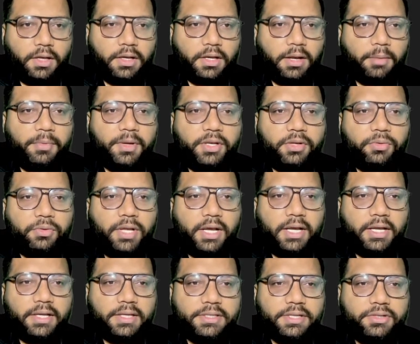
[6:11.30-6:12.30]
Coming to
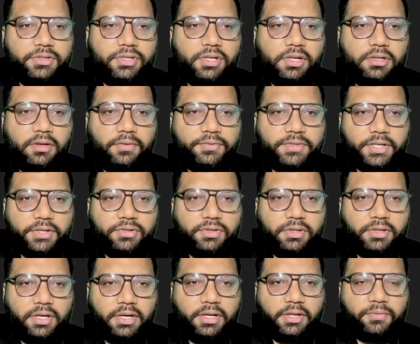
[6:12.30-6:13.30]
the essentials of
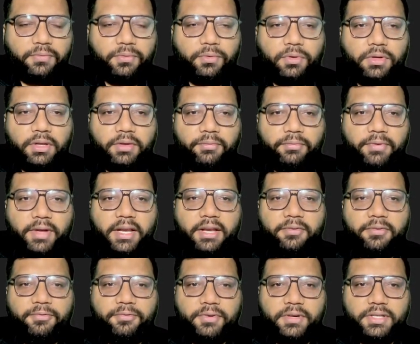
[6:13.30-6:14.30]
section 34, the very
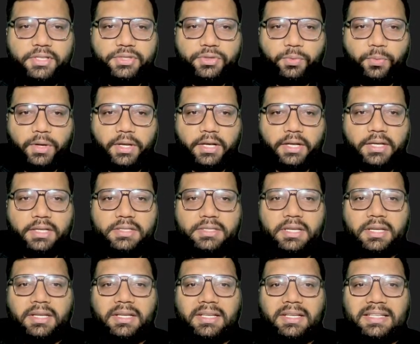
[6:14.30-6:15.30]
first one is
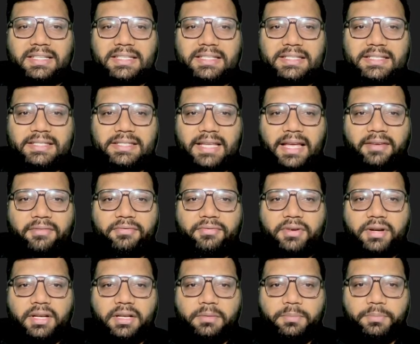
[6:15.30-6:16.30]

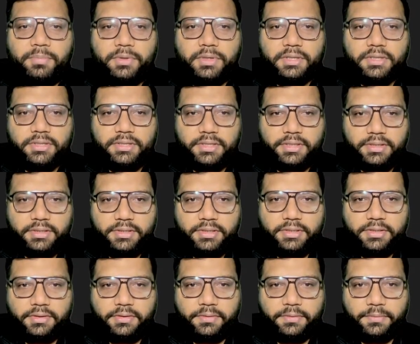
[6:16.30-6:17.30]
several
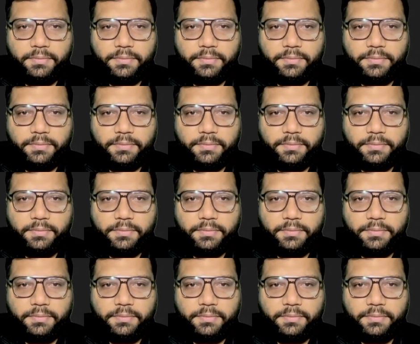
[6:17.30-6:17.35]
persons.